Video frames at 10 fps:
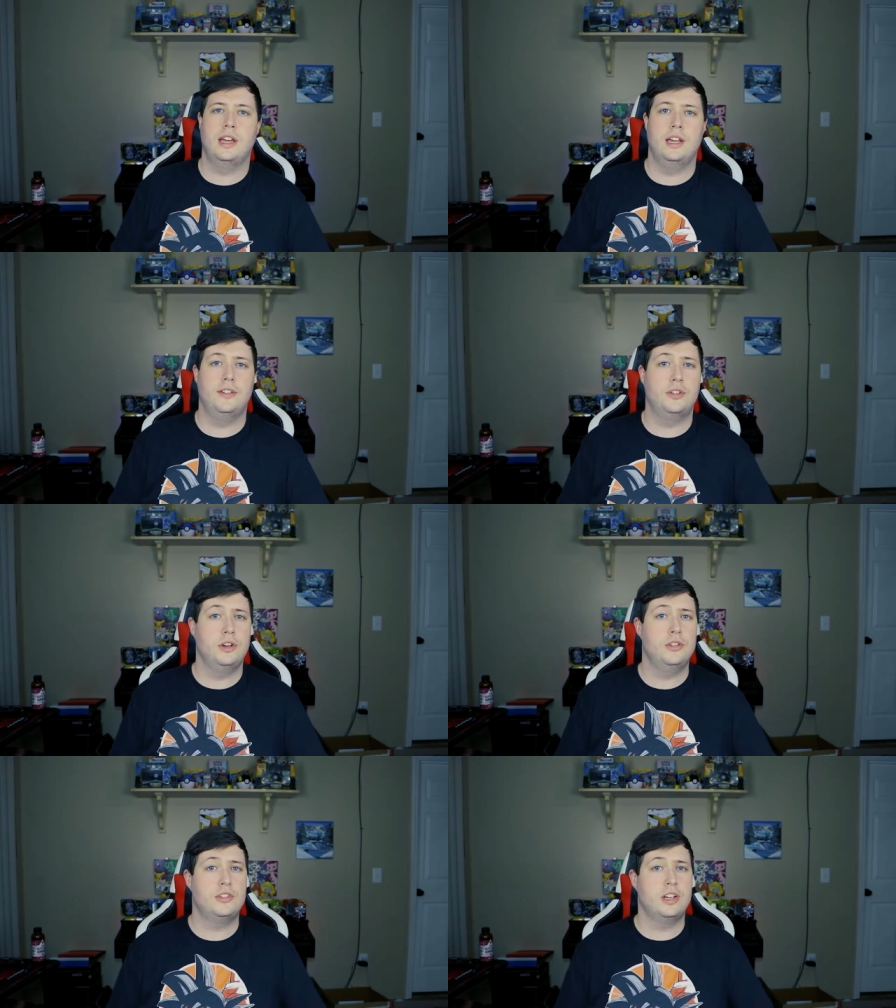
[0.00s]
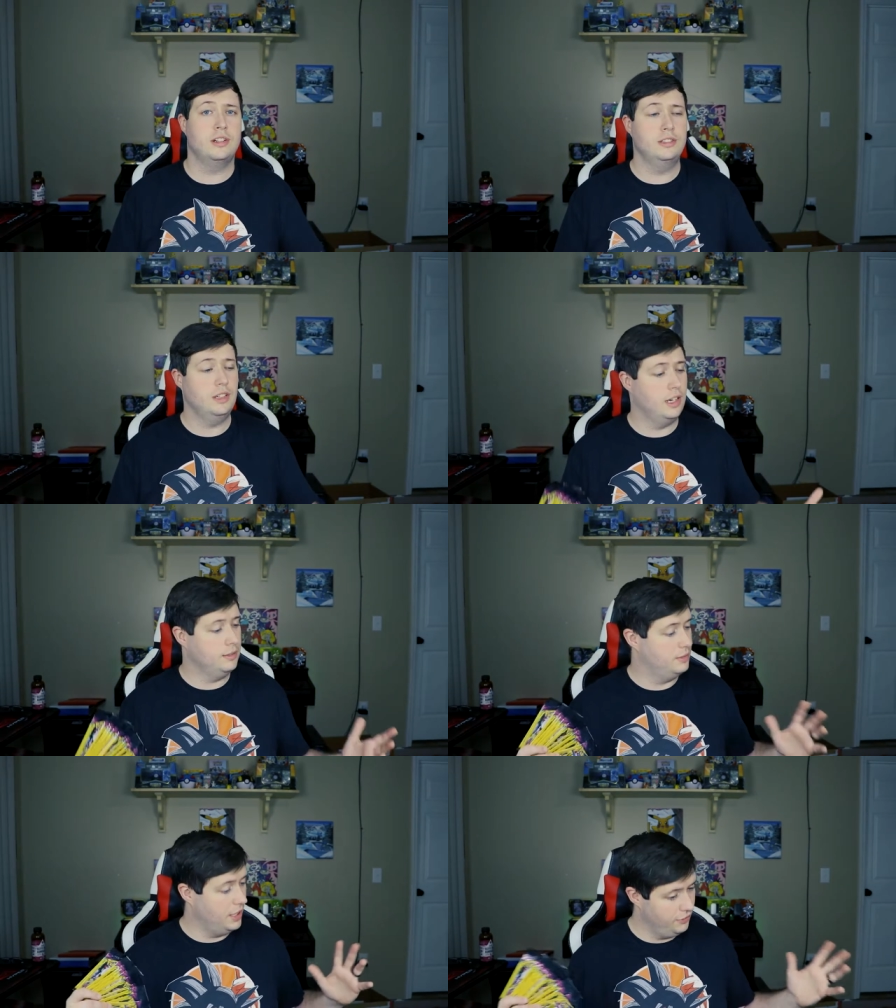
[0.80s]
And if you're new to the channel, I
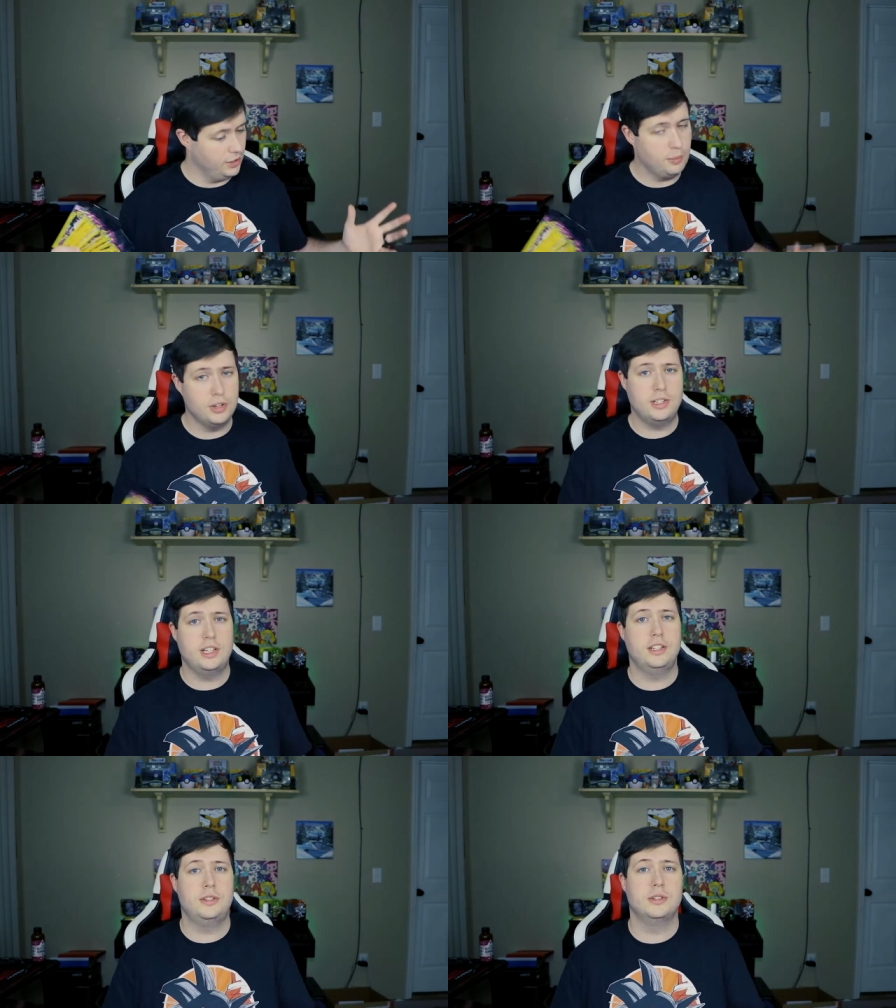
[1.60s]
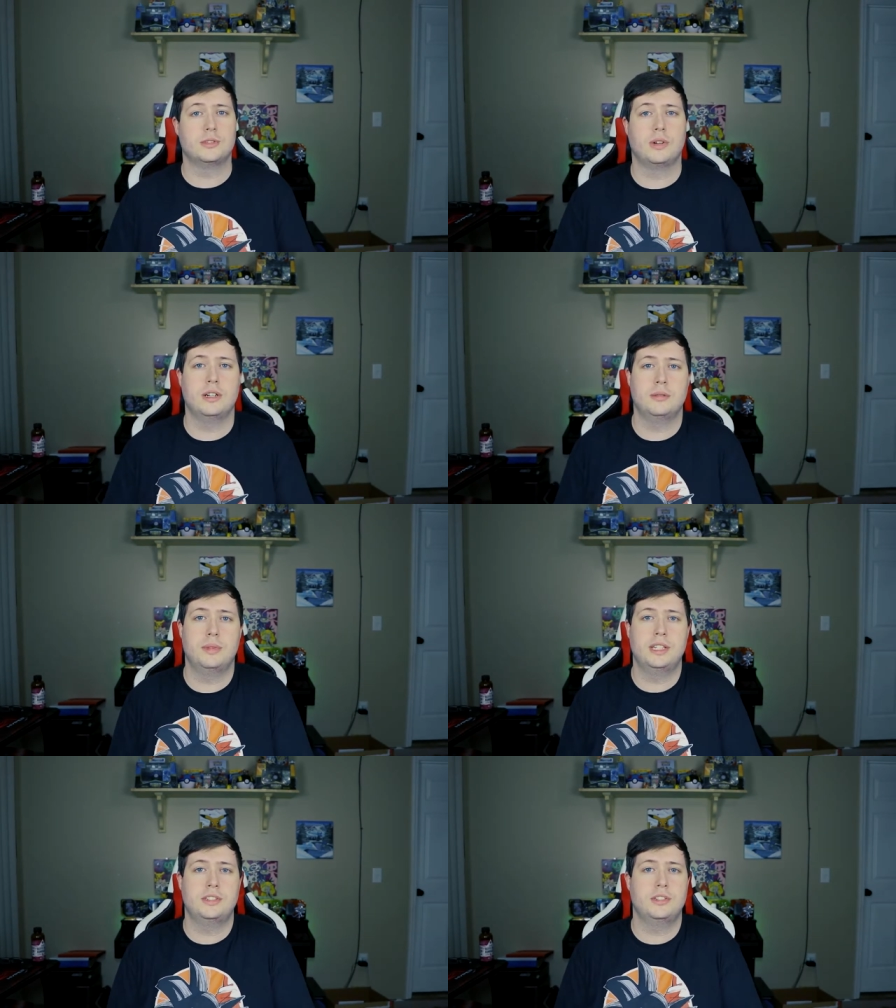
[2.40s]
definitely appreciate you as well.
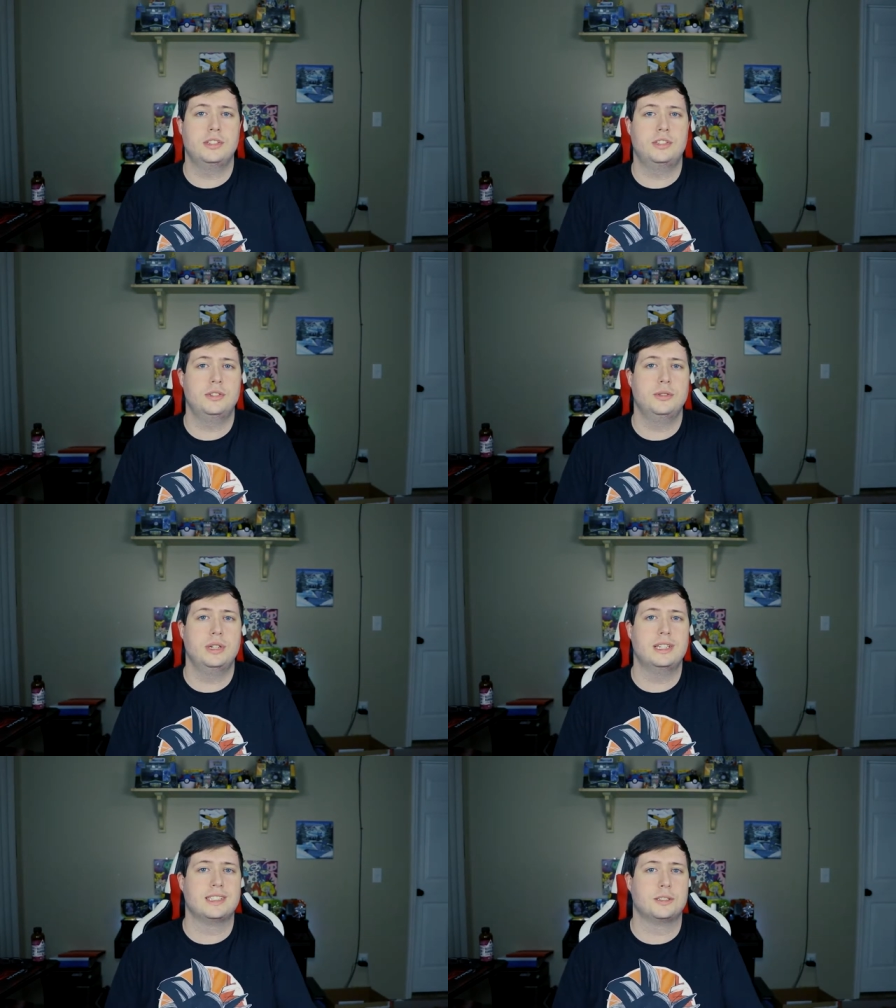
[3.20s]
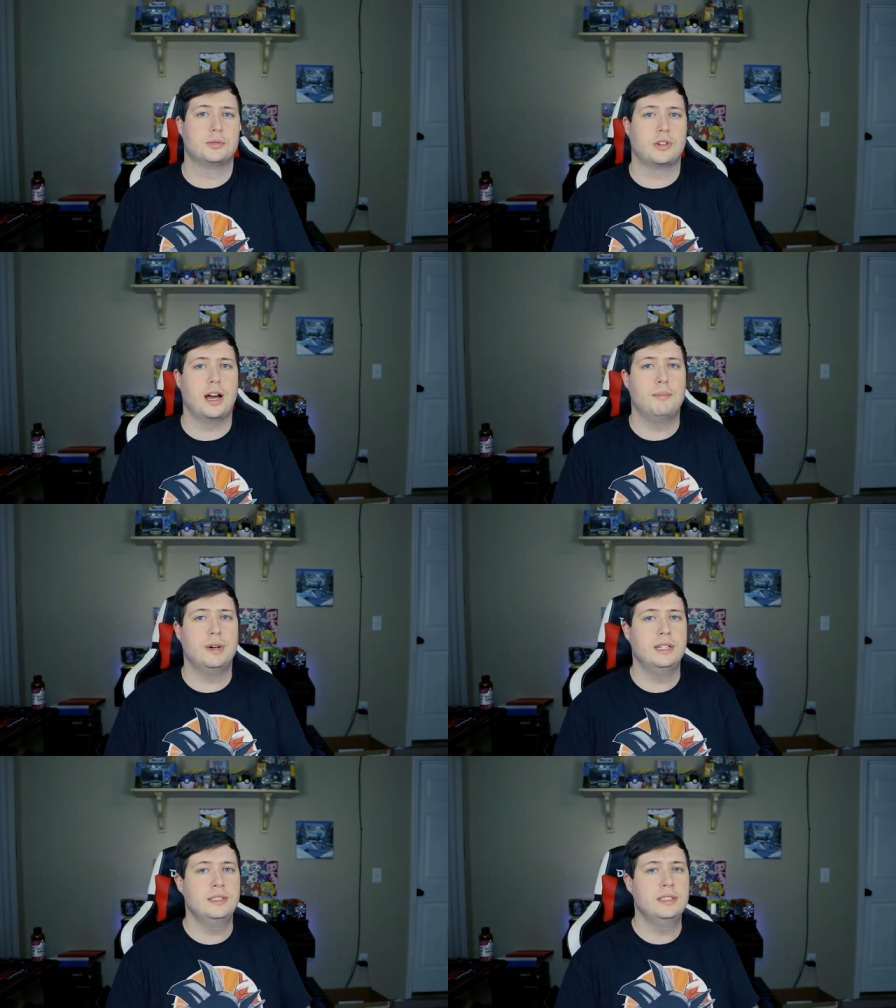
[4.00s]
Make sure that you hit the subscribe
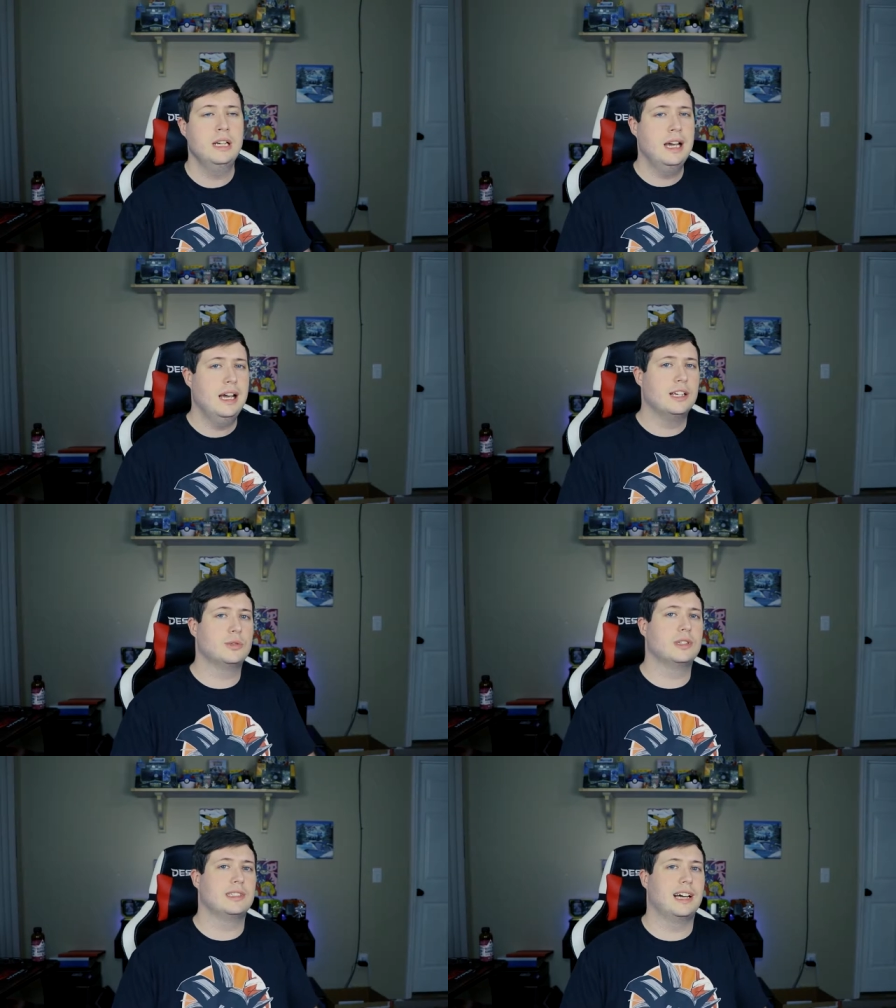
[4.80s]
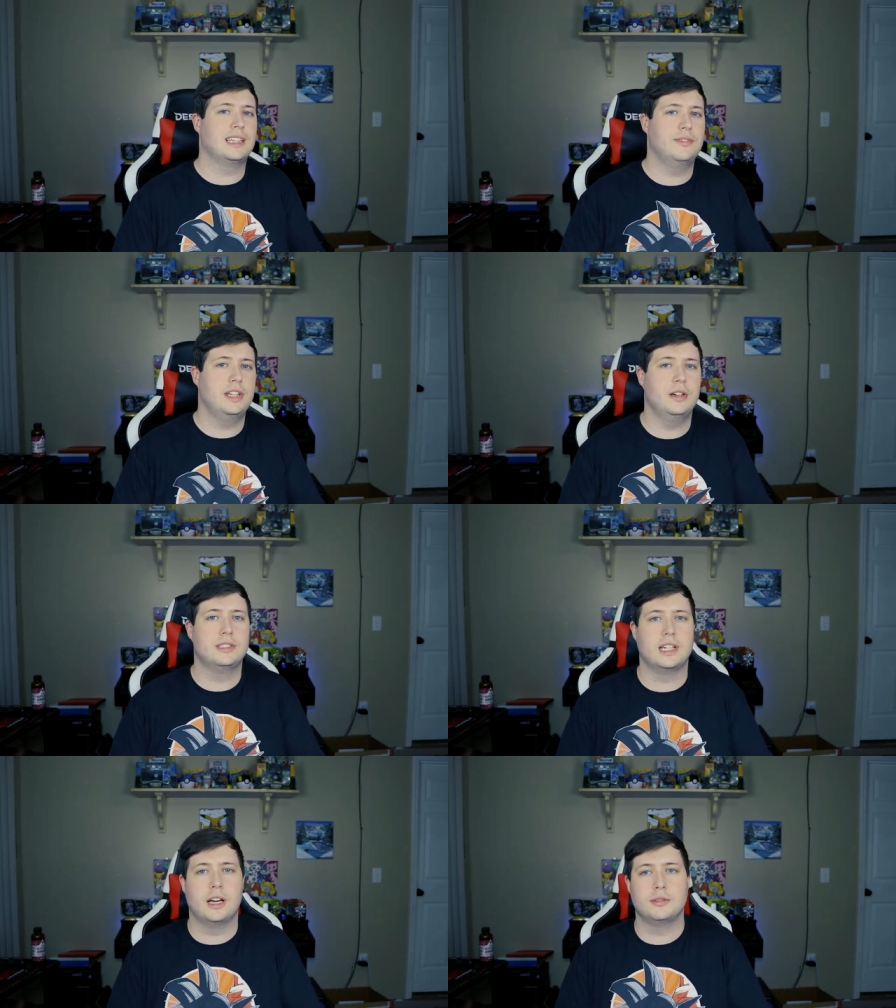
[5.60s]
button as well as like the
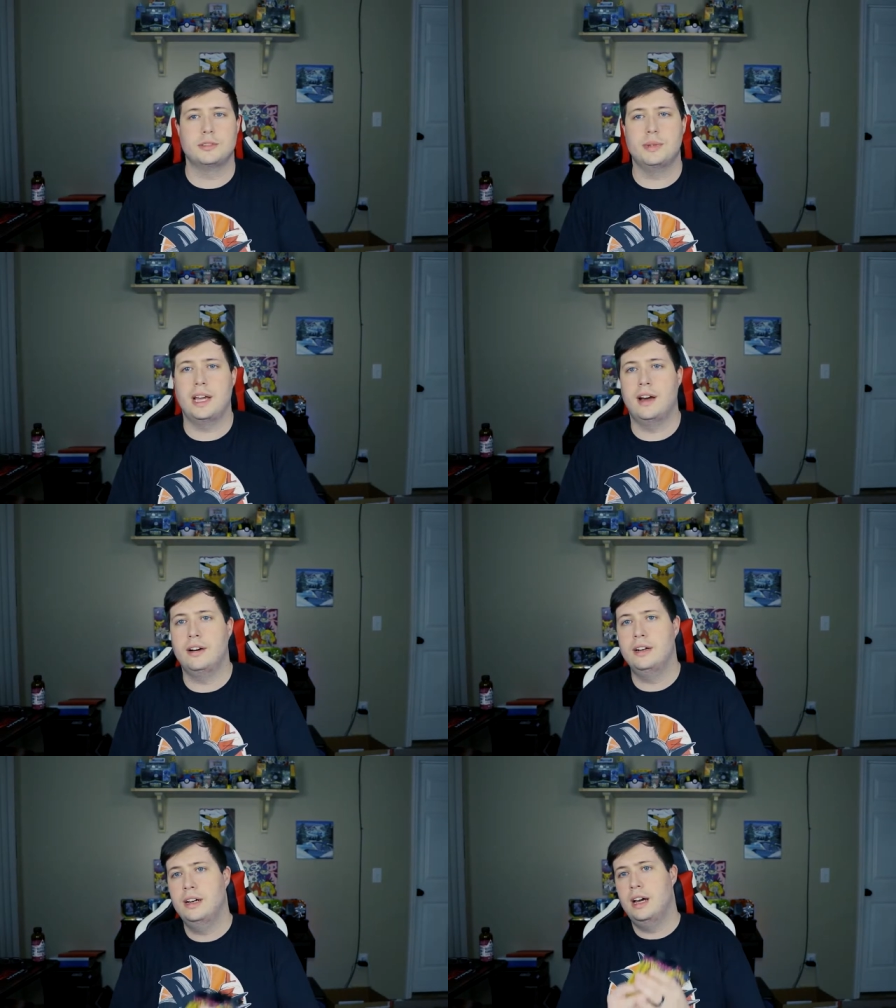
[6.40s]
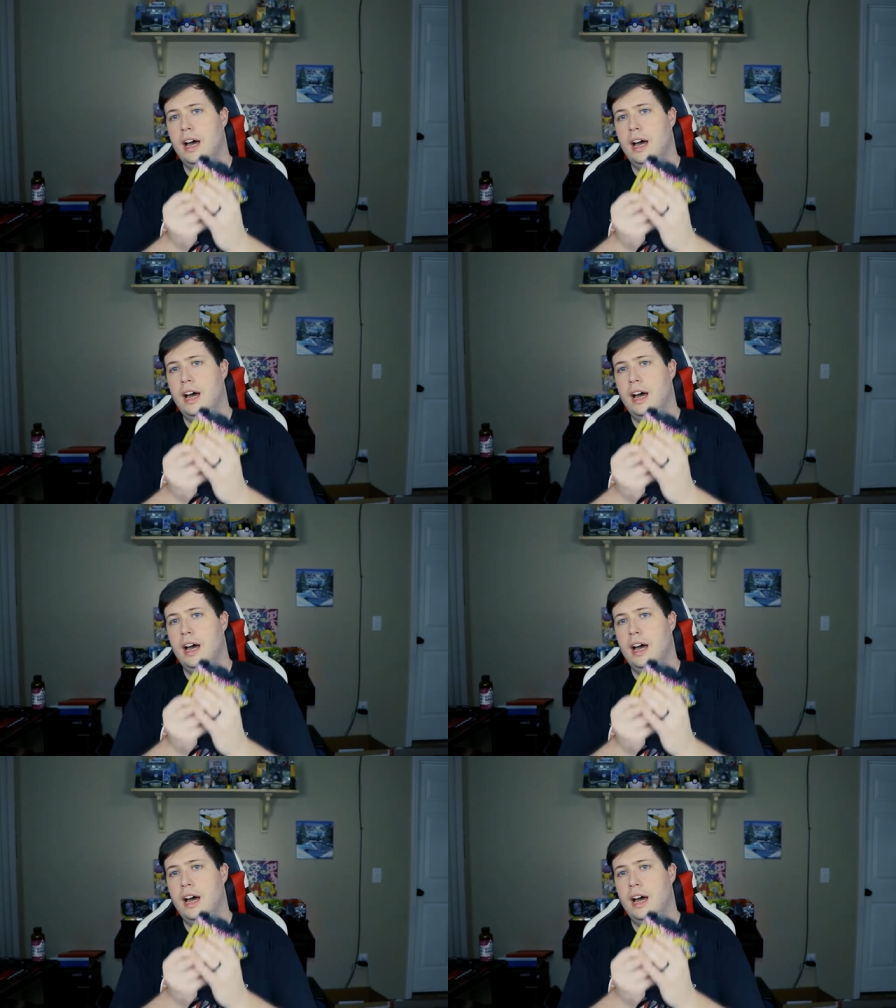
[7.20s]
videos. It helps me out.